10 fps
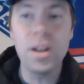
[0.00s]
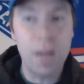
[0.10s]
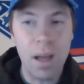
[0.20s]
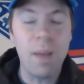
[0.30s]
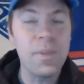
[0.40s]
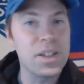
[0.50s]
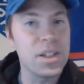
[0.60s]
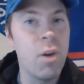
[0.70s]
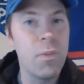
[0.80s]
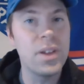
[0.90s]
And obviously,
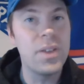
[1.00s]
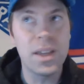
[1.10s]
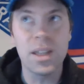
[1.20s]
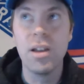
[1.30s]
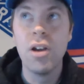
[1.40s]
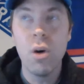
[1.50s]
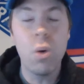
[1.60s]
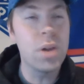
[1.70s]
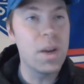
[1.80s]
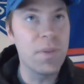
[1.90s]
hopefully, they can
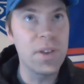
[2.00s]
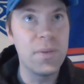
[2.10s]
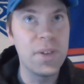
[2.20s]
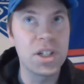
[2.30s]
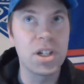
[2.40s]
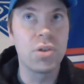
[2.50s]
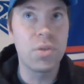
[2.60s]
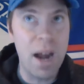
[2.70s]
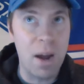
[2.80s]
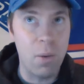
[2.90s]
hold on for the division
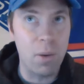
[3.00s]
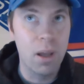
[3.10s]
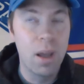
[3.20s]
crown.